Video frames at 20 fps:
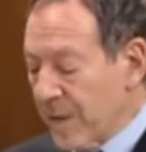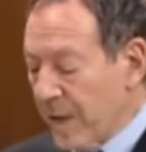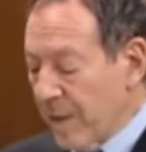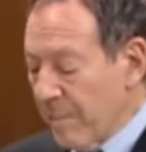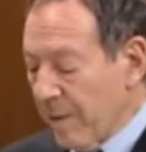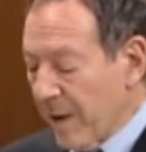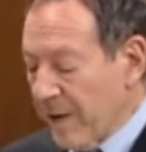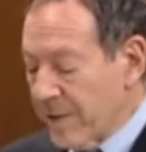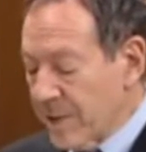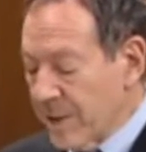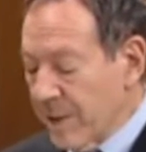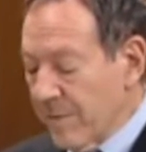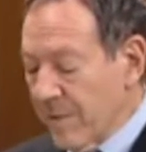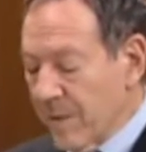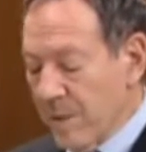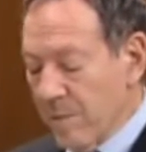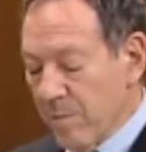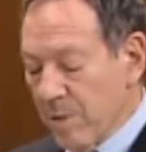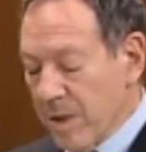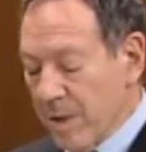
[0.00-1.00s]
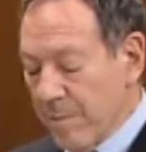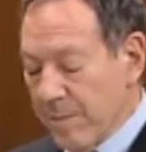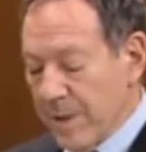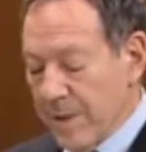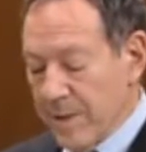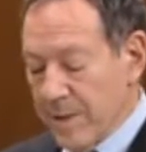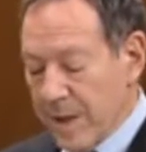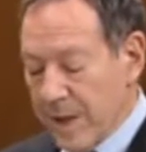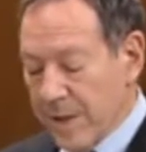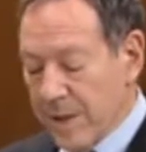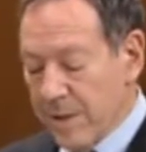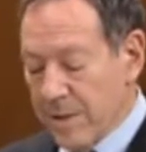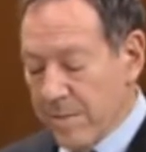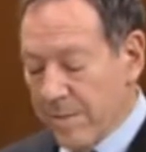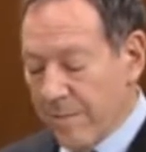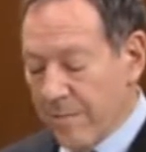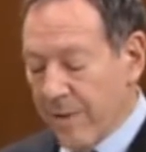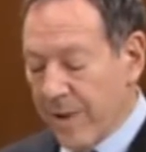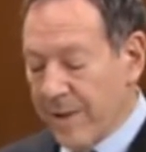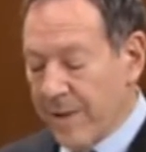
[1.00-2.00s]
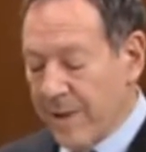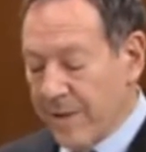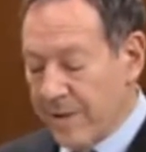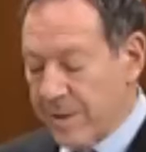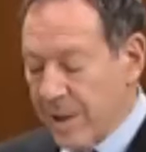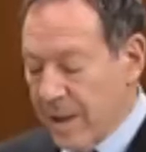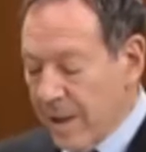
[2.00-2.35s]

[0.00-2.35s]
by achieving the rehabilitation of offenders.